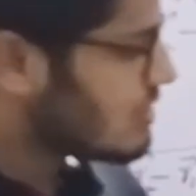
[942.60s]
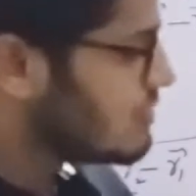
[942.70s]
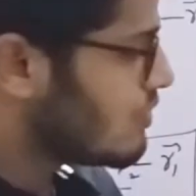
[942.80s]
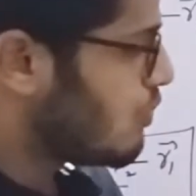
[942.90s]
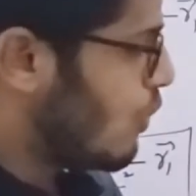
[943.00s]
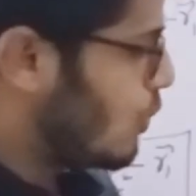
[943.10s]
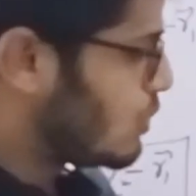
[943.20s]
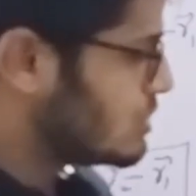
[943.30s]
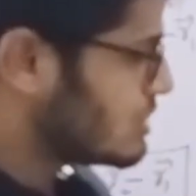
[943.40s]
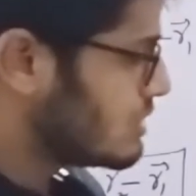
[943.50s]
of the
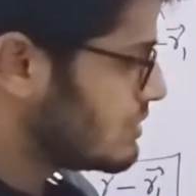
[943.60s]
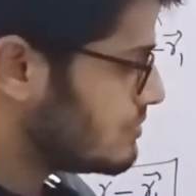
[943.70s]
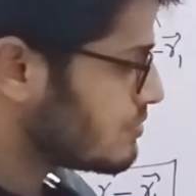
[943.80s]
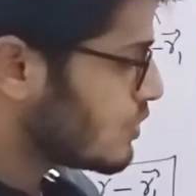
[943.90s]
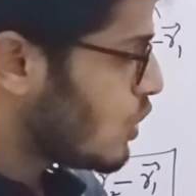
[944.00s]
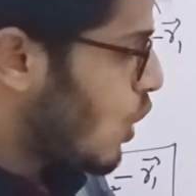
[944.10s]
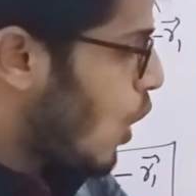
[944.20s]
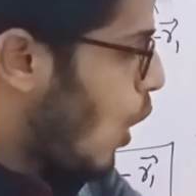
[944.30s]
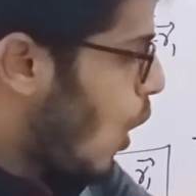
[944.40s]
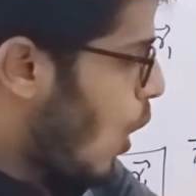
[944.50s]
force
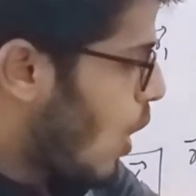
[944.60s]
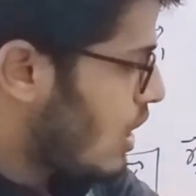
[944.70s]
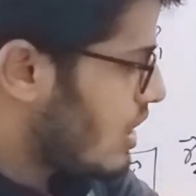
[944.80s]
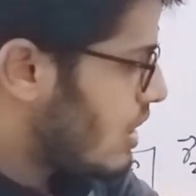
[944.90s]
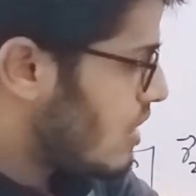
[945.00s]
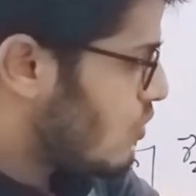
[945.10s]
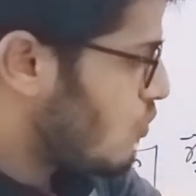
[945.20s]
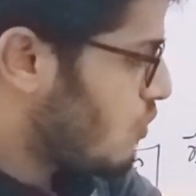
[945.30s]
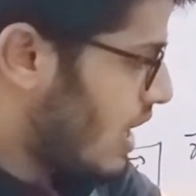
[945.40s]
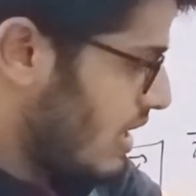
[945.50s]
on
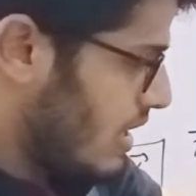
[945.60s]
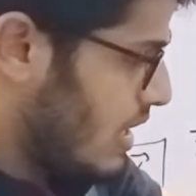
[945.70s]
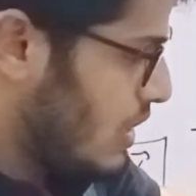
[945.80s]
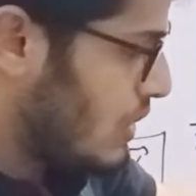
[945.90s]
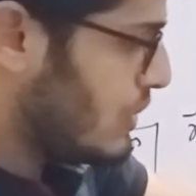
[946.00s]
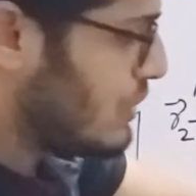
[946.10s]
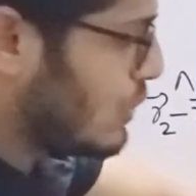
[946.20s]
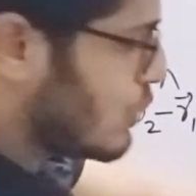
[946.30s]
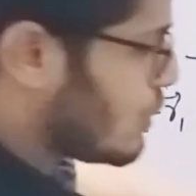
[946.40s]
1 due